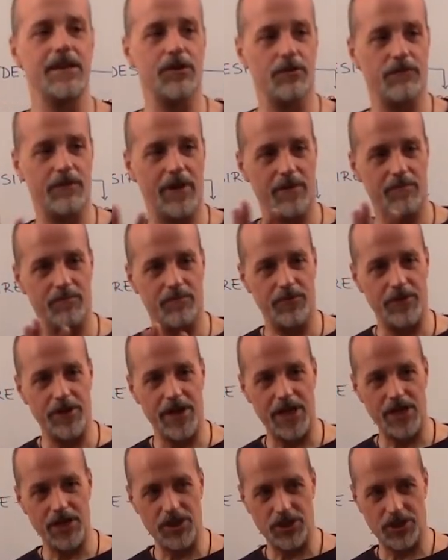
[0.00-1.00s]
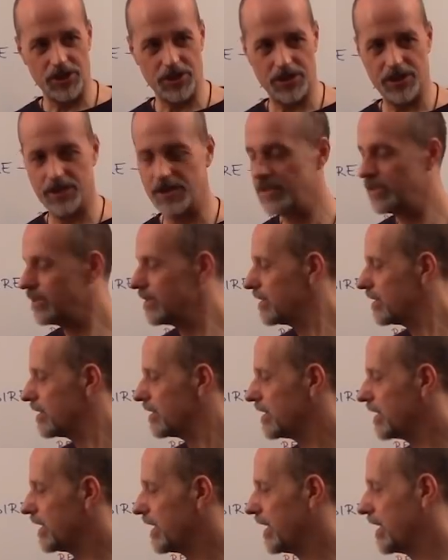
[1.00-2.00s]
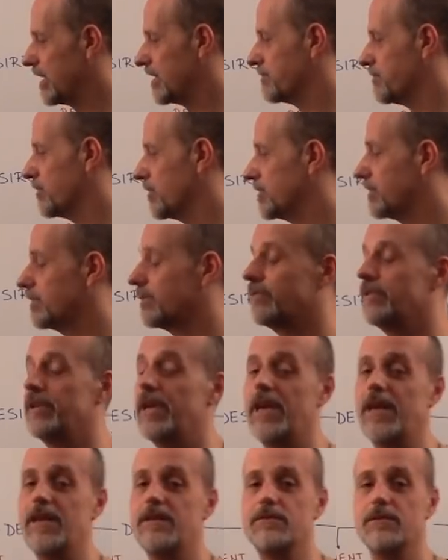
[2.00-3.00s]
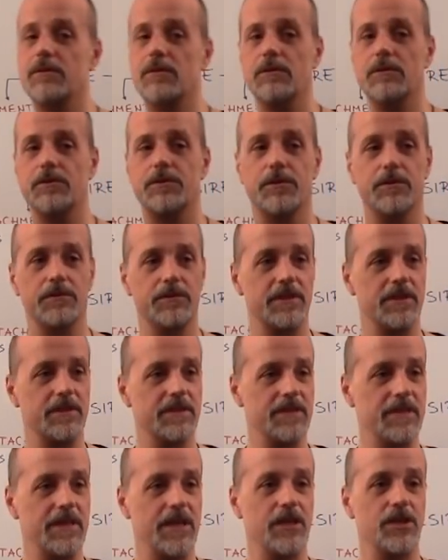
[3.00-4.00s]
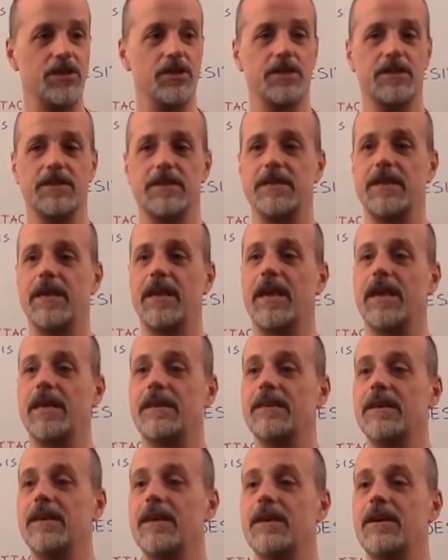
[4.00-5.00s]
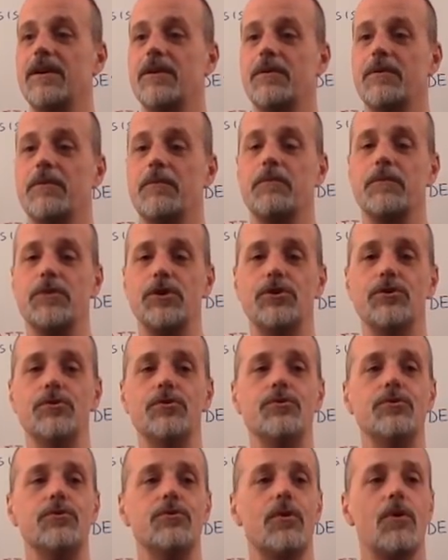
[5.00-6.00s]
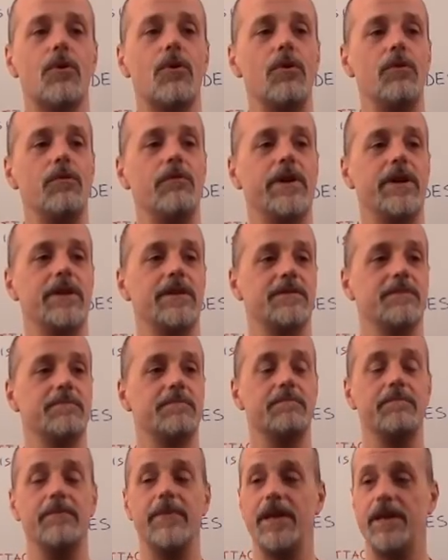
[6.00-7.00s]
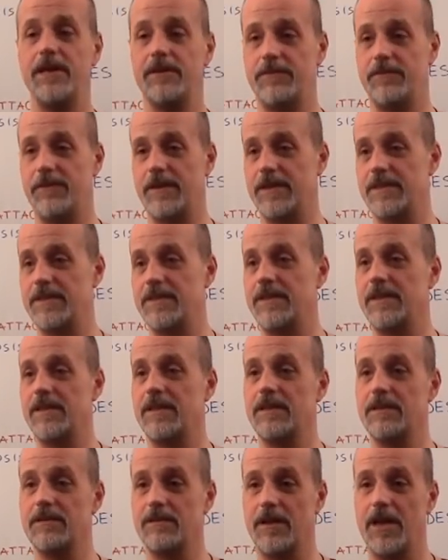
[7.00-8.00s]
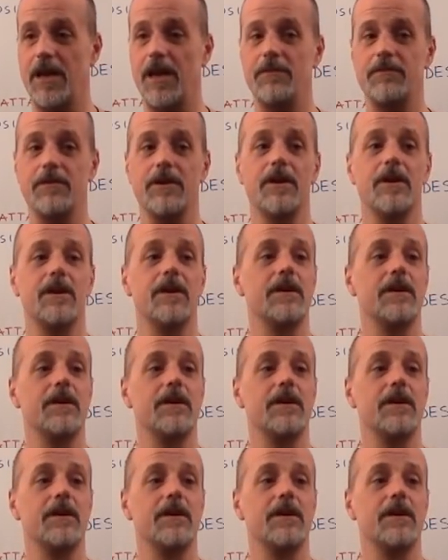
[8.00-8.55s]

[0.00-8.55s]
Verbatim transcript: Your vibration is what creates all those sensations and you always manifest in your life